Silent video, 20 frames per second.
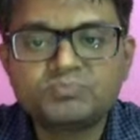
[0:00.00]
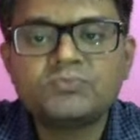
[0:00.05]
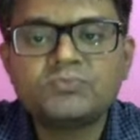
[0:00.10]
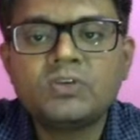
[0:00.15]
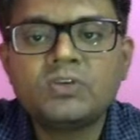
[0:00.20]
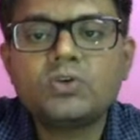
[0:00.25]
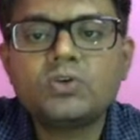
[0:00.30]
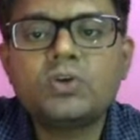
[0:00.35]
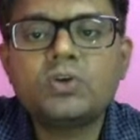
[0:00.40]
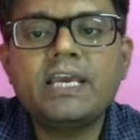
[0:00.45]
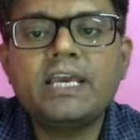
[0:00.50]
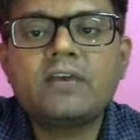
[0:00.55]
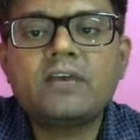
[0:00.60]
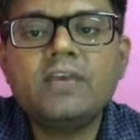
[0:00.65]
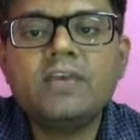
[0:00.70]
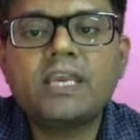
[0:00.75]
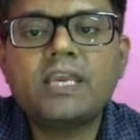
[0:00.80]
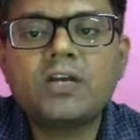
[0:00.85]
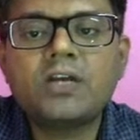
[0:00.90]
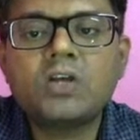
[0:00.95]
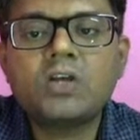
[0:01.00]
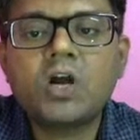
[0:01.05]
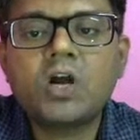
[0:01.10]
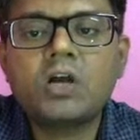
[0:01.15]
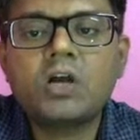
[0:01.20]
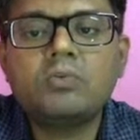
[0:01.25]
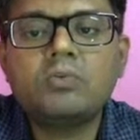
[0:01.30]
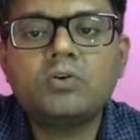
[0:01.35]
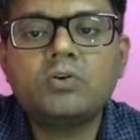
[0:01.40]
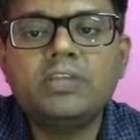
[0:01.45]
So here we can talk
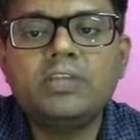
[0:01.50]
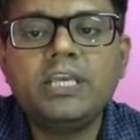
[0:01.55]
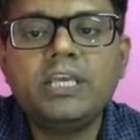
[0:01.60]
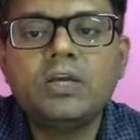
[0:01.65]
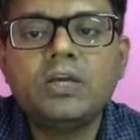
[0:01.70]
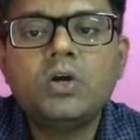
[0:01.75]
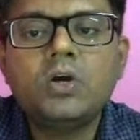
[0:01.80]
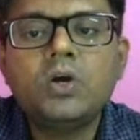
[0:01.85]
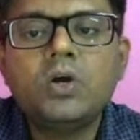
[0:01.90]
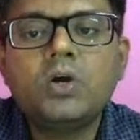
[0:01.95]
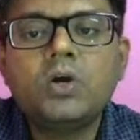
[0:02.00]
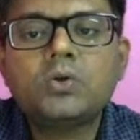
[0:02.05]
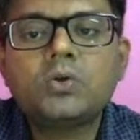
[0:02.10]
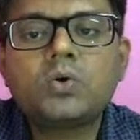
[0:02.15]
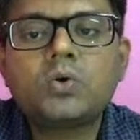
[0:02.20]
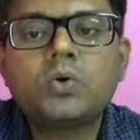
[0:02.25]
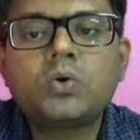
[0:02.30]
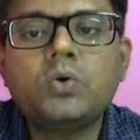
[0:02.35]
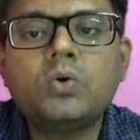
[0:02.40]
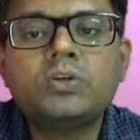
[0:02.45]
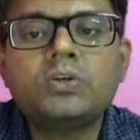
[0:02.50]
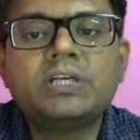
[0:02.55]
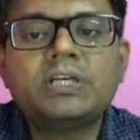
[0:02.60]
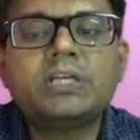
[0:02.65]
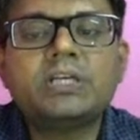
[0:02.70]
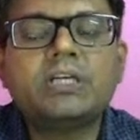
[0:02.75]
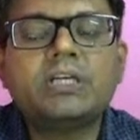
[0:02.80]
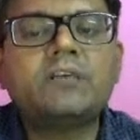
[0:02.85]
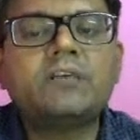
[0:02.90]
about the quotient of